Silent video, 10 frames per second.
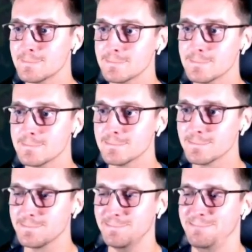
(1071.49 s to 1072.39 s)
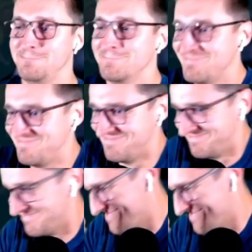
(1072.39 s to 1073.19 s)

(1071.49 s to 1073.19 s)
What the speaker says: where I find myself...